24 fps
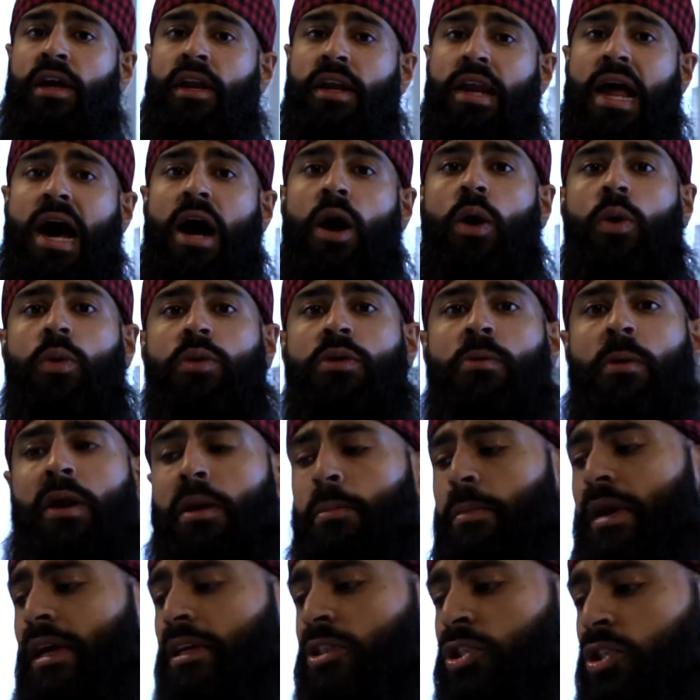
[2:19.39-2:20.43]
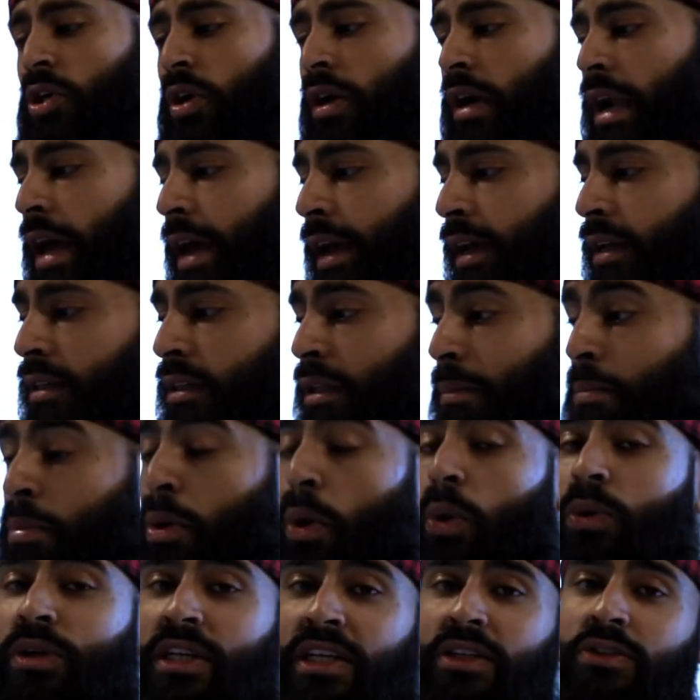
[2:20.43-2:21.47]
Now you want to make sure like the
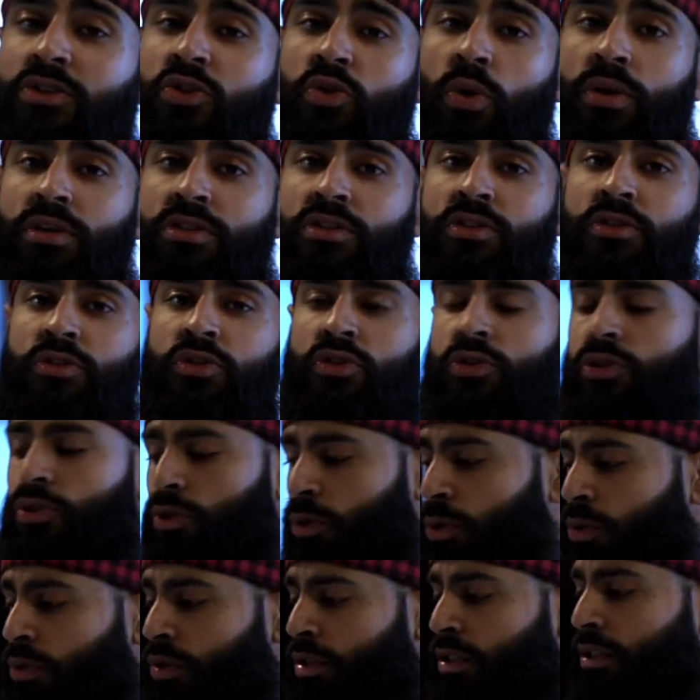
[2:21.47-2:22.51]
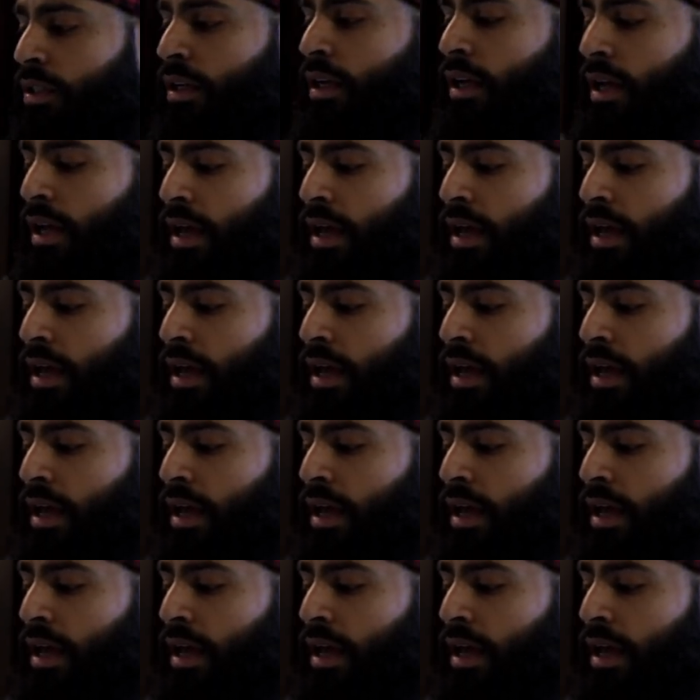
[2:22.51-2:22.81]
protein source you use